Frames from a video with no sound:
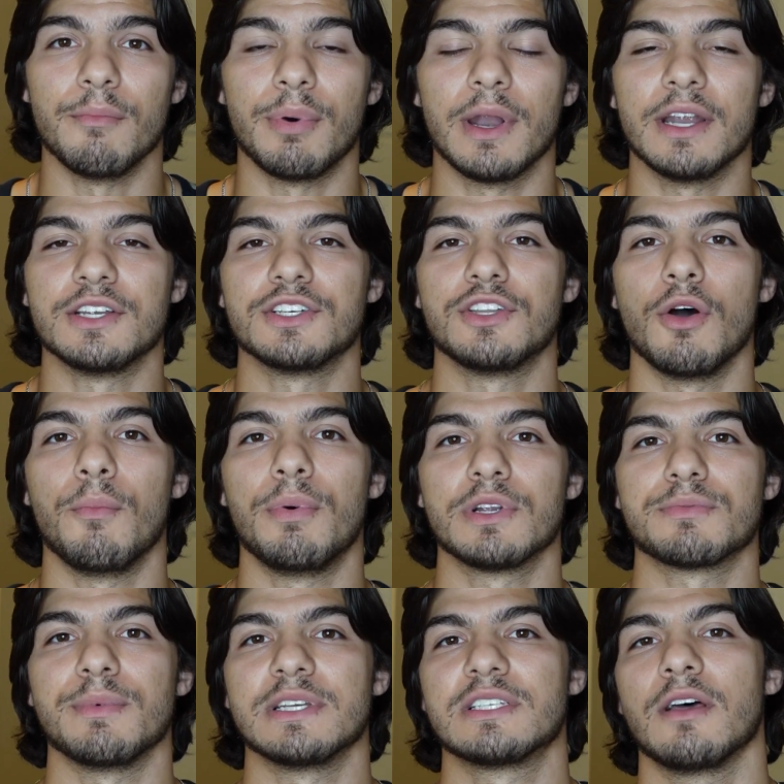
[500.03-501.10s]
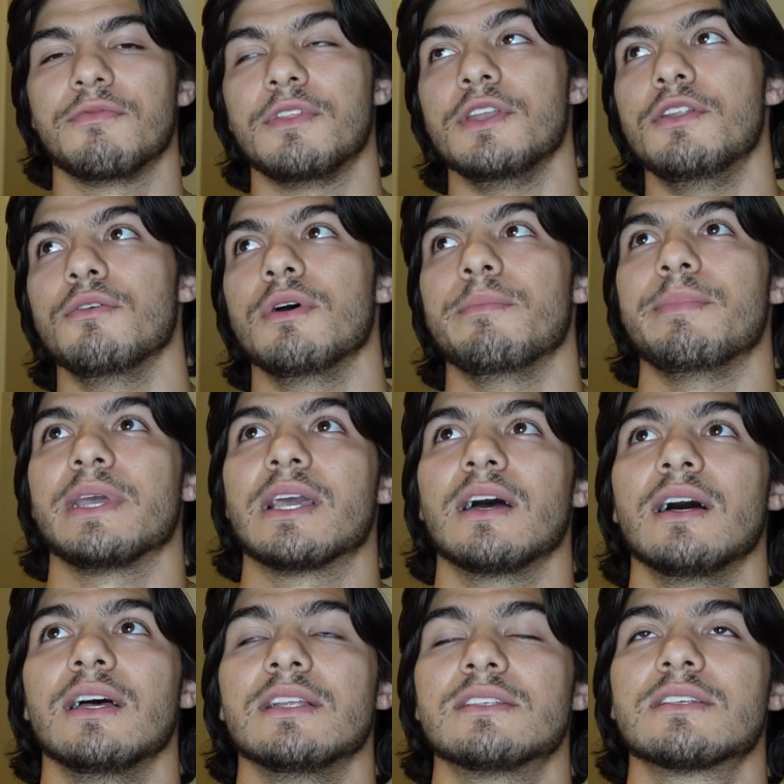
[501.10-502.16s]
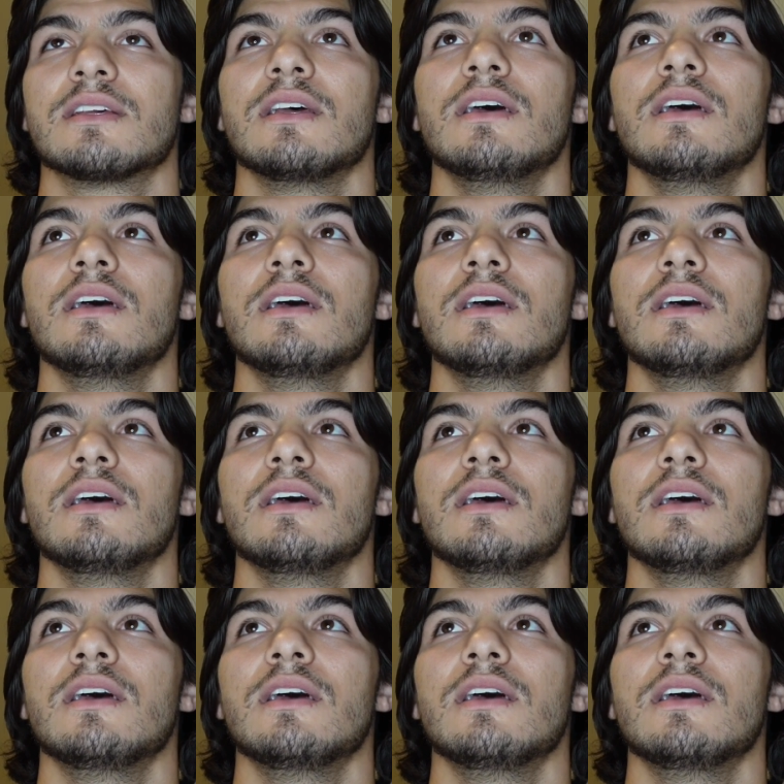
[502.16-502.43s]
but I just don't push myself to do it because,